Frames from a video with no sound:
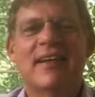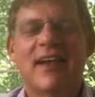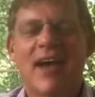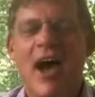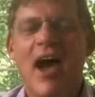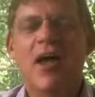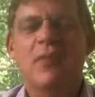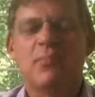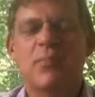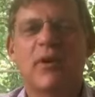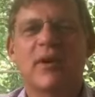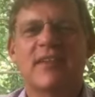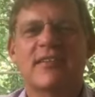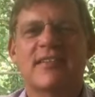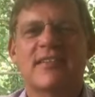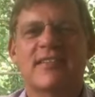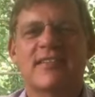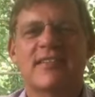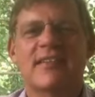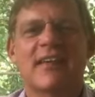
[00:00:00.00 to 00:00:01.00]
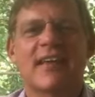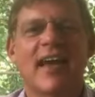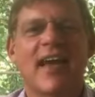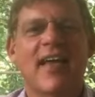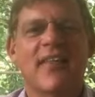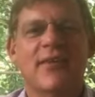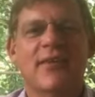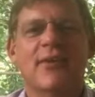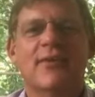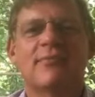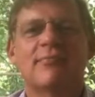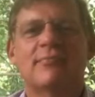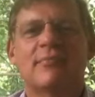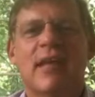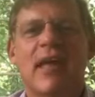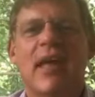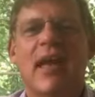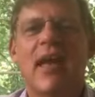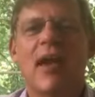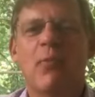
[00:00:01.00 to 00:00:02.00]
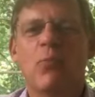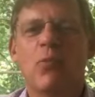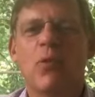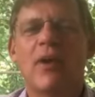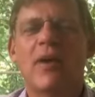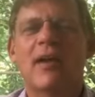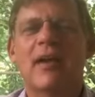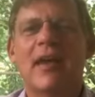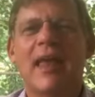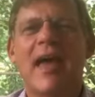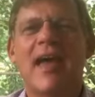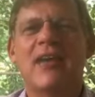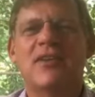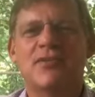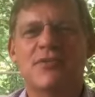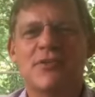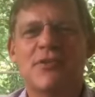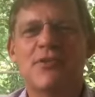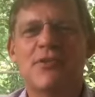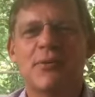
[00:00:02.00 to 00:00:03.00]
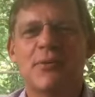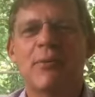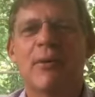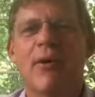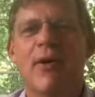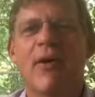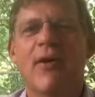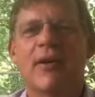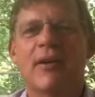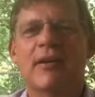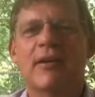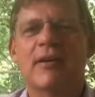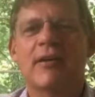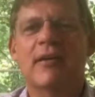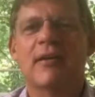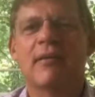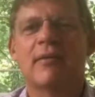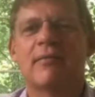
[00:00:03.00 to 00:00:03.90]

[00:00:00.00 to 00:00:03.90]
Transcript: God brings us together, and we're glad you are here.